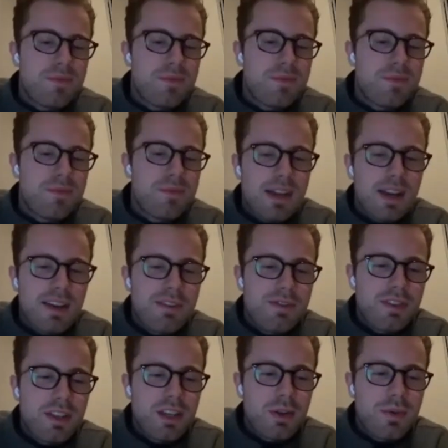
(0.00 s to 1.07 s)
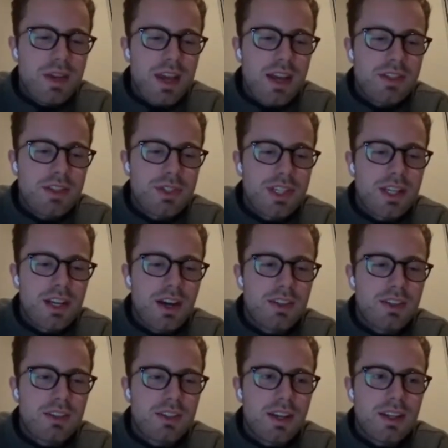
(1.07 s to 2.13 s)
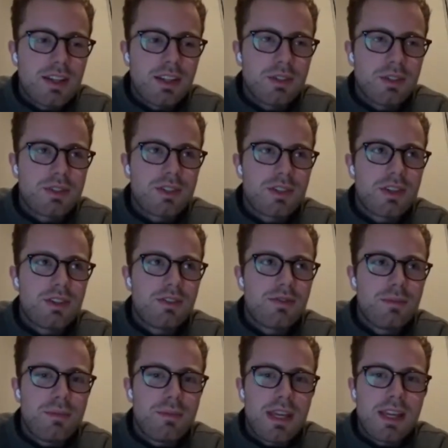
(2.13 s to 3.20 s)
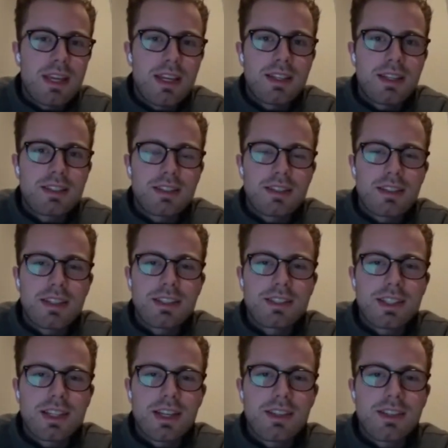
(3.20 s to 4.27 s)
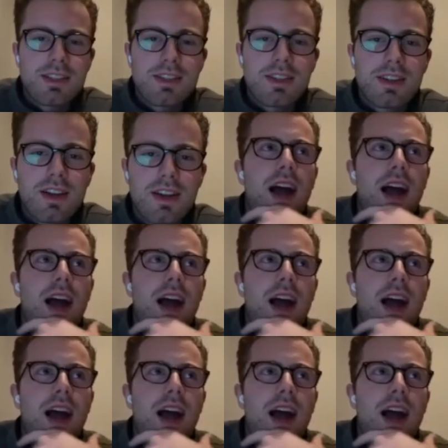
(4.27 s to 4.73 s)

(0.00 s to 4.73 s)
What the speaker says: mean, I feel like we actually got a lot closer making things together.